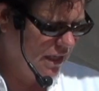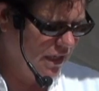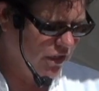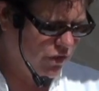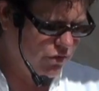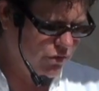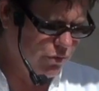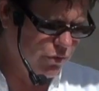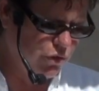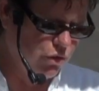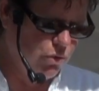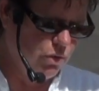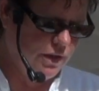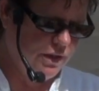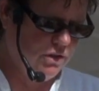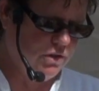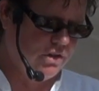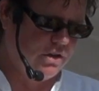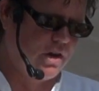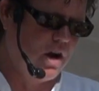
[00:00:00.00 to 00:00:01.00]
it grew
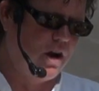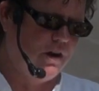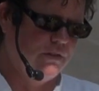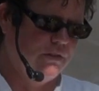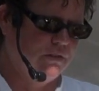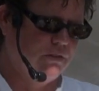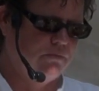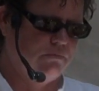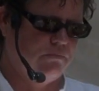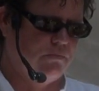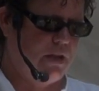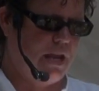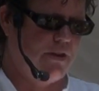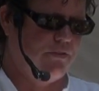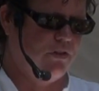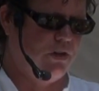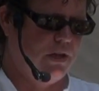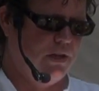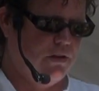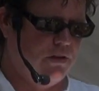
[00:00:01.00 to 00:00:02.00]
in her garden
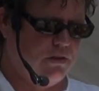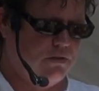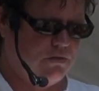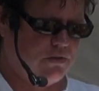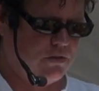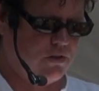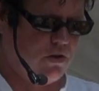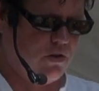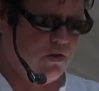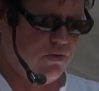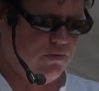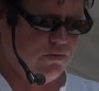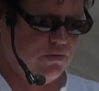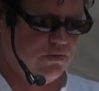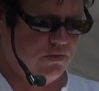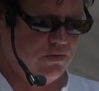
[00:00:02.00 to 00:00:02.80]
every year, so